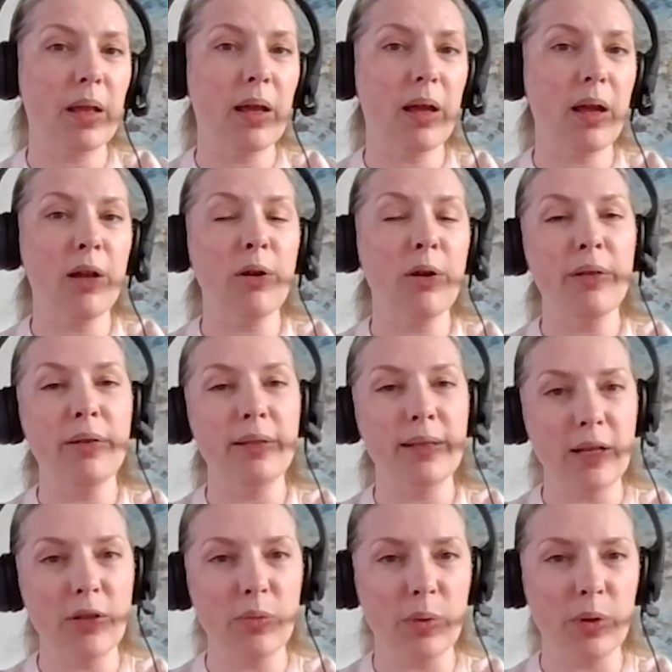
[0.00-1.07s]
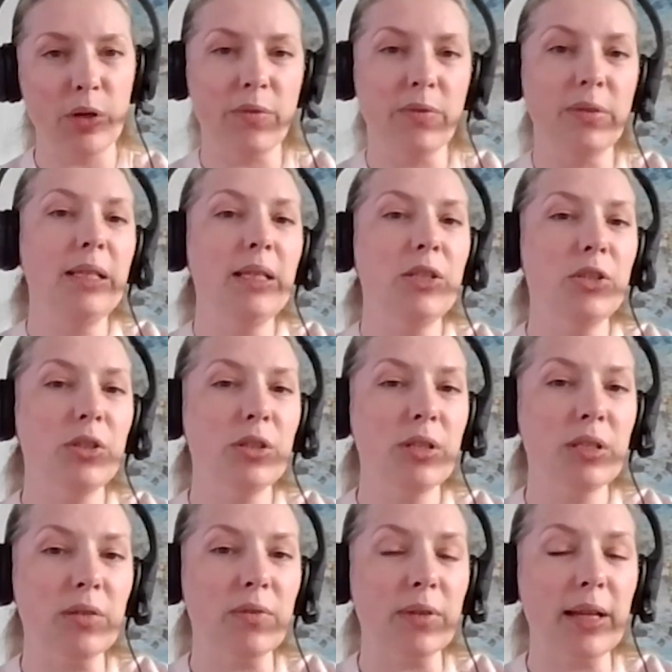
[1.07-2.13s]
another network of
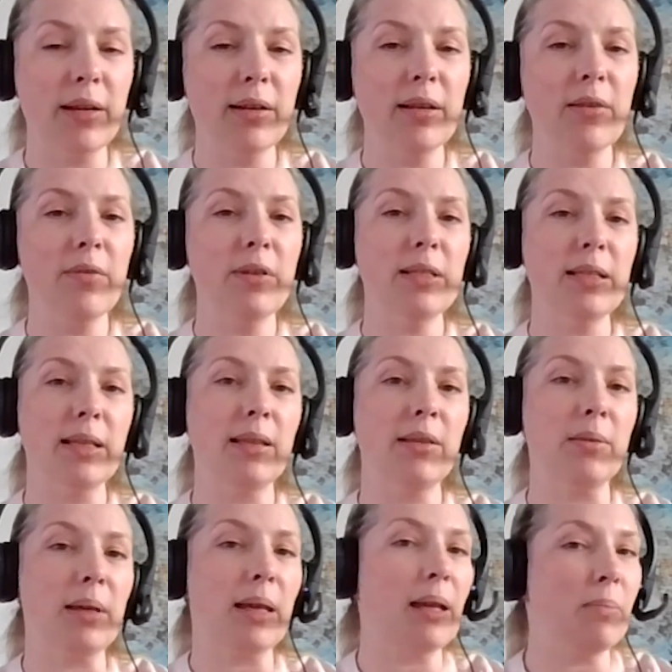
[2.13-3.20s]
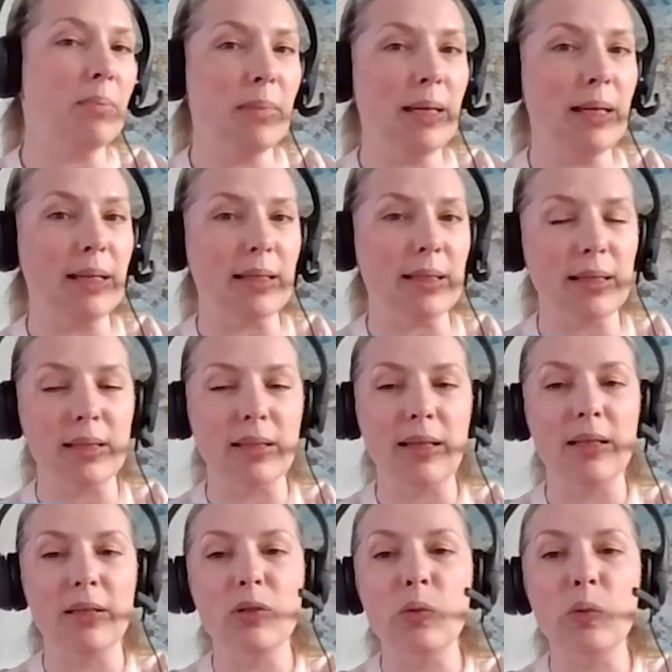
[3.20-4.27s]
teachers, of caregivers that they can meet
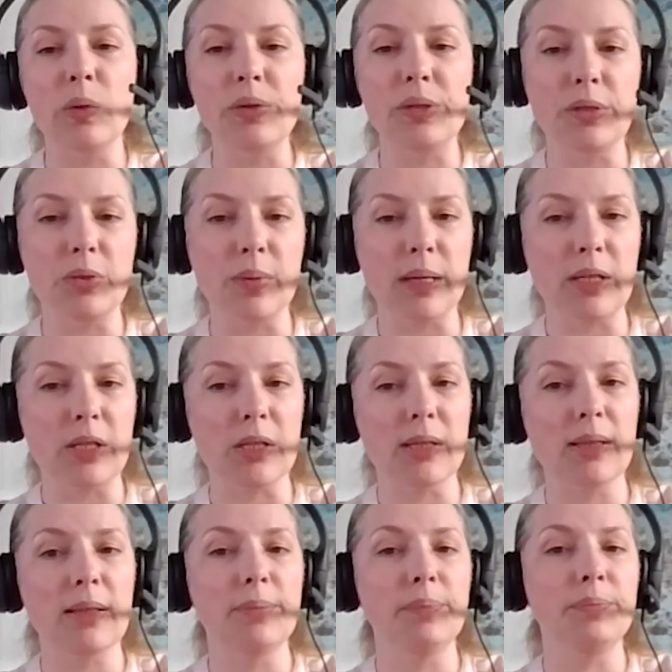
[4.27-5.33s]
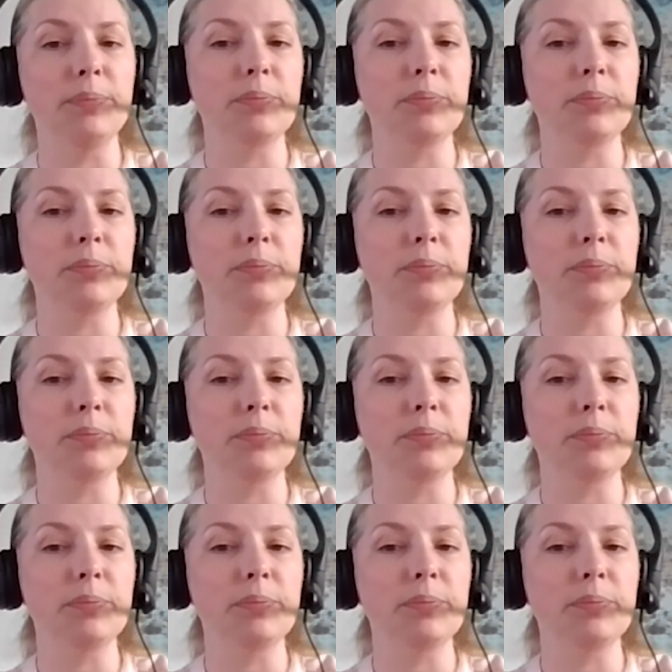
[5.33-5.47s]
in school situations.